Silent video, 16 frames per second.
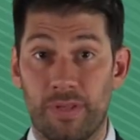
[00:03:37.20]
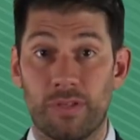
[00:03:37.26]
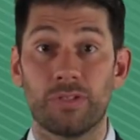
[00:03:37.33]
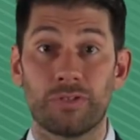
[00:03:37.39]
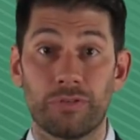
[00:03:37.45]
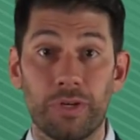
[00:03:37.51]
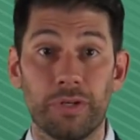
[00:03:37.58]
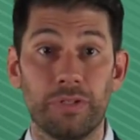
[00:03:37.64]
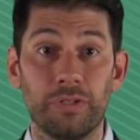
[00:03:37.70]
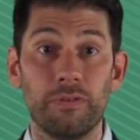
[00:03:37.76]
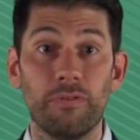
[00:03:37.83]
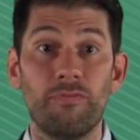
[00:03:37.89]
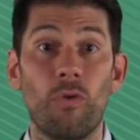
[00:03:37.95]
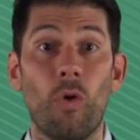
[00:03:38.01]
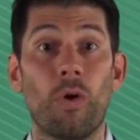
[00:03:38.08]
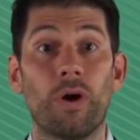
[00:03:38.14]
is true
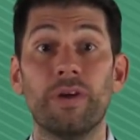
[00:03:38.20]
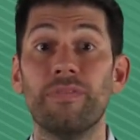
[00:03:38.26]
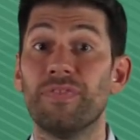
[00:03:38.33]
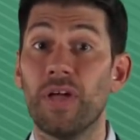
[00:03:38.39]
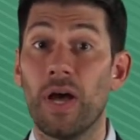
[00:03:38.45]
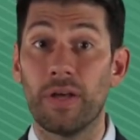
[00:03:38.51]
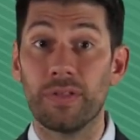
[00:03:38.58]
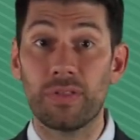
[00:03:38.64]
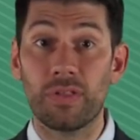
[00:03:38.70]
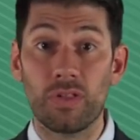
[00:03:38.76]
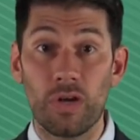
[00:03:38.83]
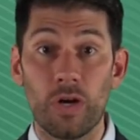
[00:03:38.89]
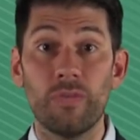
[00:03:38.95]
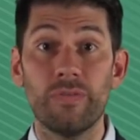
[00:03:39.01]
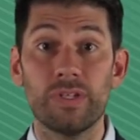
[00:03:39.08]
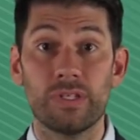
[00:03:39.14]
for the
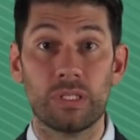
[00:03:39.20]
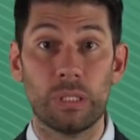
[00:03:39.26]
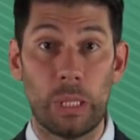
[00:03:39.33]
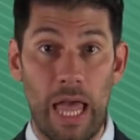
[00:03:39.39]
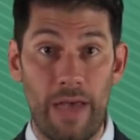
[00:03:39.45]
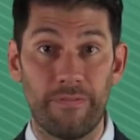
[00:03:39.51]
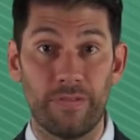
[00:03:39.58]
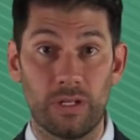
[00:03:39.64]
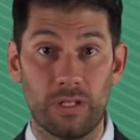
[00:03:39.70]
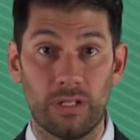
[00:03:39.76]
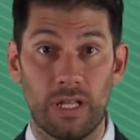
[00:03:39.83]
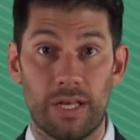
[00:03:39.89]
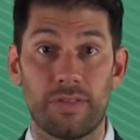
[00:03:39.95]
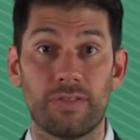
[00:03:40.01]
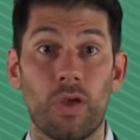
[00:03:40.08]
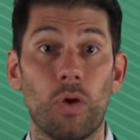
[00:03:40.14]
service level
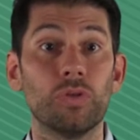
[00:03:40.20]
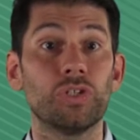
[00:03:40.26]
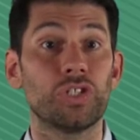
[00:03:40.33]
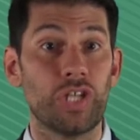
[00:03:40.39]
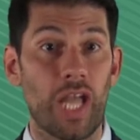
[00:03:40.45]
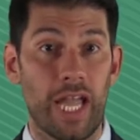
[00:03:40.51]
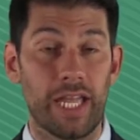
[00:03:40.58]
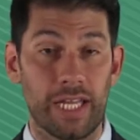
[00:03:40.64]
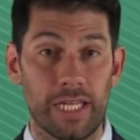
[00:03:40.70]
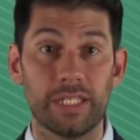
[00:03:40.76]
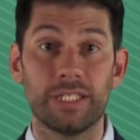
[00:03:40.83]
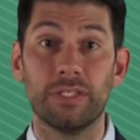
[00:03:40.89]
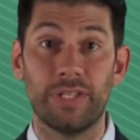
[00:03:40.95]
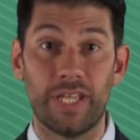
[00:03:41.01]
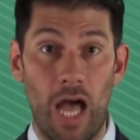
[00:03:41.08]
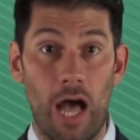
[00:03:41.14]
associated
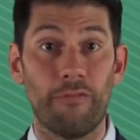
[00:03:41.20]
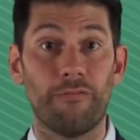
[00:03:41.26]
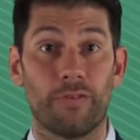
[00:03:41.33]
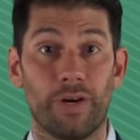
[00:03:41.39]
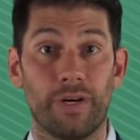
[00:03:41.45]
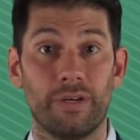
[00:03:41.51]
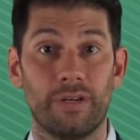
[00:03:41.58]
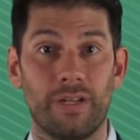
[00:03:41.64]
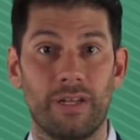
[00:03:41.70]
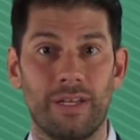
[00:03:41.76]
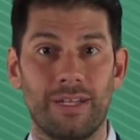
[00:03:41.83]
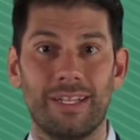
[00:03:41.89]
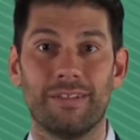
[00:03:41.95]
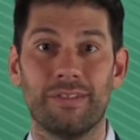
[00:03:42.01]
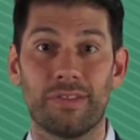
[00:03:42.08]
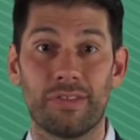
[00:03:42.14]
to the offer
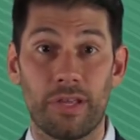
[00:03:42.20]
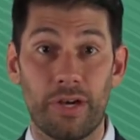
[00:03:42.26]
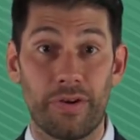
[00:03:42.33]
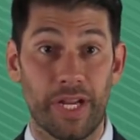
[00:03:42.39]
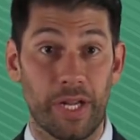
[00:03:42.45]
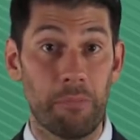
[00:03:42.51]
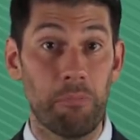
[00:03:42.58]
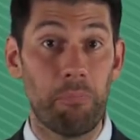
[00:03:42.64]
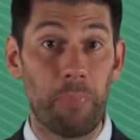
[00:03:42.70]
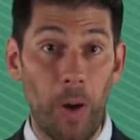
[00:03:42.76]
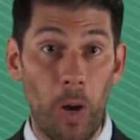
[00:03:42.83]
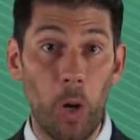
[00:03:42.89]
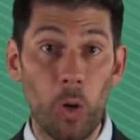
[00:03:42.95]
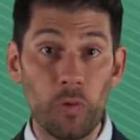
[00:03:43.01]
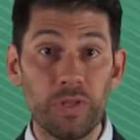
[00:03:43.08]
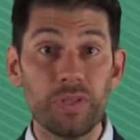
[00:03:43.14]
considering
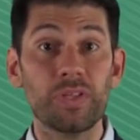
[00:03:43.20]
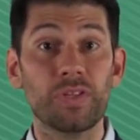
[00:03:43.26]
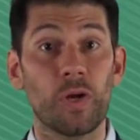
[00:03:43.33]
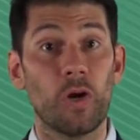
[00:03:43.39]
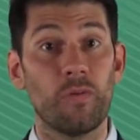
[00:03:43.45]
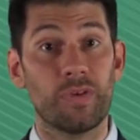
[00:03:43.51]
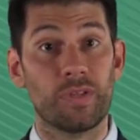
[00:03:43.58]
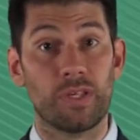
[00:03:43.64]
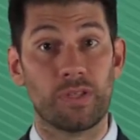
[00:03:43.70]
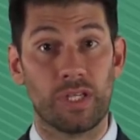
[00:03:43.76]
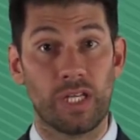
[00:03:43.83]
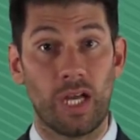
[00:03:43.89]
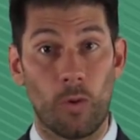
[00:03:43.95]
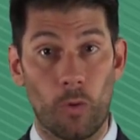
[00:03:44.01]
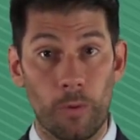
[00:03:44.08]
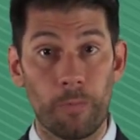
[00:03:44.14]
both services
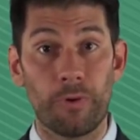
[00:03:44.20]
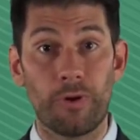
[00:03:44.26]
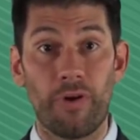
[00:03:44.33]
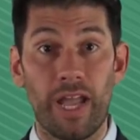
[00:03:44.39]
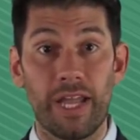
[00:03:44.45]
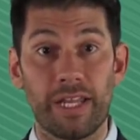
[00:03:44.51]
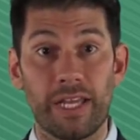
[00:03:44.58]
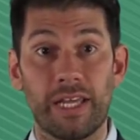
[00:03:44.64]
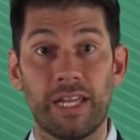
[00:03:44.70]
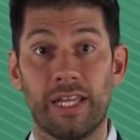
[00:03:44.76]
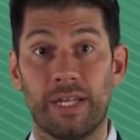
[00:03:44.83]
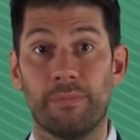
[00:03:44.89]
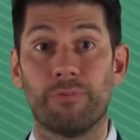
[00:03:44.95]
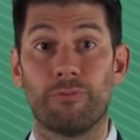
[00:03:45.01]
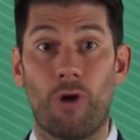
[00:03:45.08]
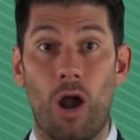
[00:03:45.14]
incorporated in a
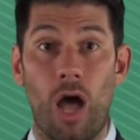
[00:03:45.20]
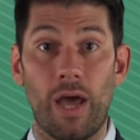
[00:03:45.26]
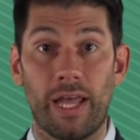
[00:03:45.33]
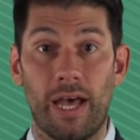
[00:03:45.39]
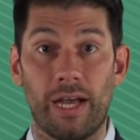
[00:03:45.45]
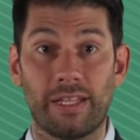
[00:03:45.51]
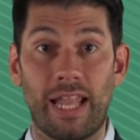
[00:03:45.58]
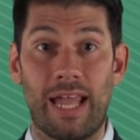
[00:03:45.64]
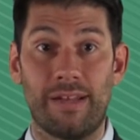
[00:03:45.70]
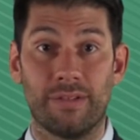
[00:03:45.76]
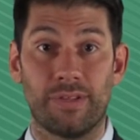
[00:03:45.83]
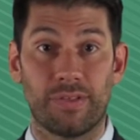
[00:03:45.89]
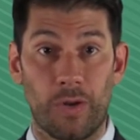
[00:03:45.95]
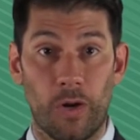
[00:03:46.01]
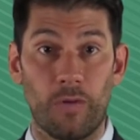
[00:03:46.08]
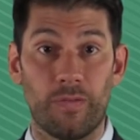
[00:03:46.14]
product and
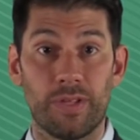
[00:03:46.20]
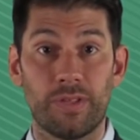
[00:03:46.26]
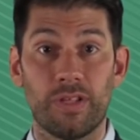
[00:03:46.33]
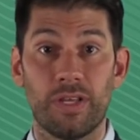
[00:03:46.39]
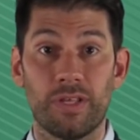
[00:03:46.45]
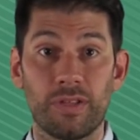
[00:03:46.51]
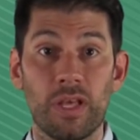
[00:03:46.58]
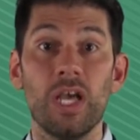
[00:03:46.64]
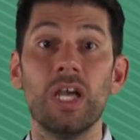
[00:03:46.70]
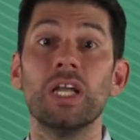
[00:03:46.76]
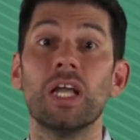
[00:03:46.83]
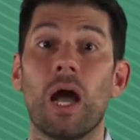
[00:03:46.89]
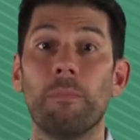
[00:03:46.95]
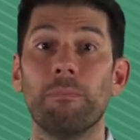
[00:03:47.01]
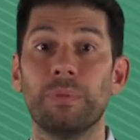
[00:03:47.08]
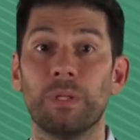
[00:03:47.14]
services
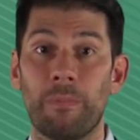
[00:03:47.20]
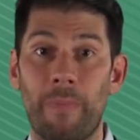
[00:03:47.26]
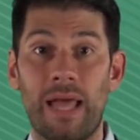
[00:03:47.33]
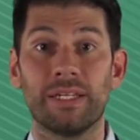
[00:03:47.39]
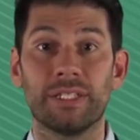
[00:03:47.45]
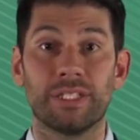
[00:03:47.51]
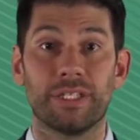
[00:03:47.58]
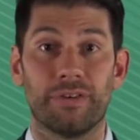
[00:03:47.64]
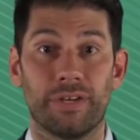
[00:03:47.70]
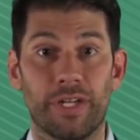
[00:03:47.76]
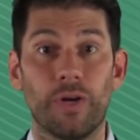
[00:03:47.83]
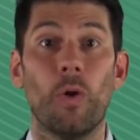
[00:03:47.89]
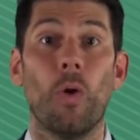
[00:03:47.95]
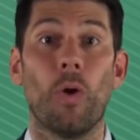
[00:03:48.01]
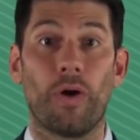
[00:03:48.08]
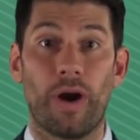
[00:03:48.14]
complementary
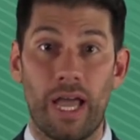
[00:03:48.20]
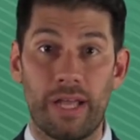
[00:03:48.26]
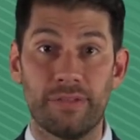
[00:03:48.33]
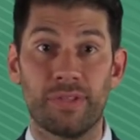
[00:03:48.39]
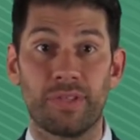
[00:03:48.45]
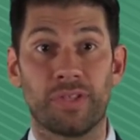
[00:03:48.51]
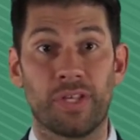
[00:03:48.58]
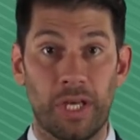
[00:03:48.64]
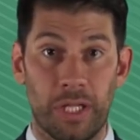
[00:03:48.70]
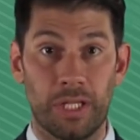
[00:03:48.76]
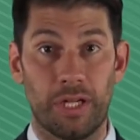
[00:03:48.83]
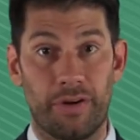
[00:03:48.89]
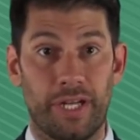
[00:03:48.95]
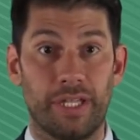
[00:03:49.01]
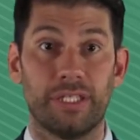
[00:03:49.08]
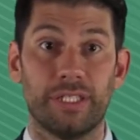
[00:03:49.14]
or
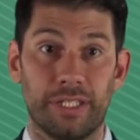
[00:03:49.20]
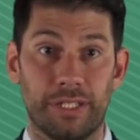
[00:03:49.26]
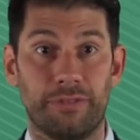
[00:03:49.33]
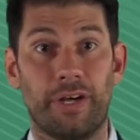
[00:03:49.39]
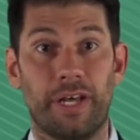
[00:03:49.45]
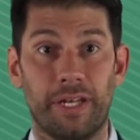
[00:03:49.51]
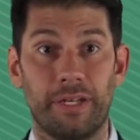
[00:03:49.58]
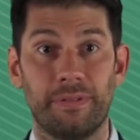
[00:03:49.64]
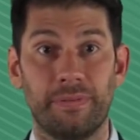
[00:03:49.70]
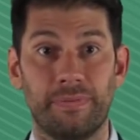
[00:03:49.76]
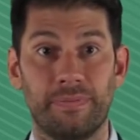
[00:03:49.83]
ancillary to it.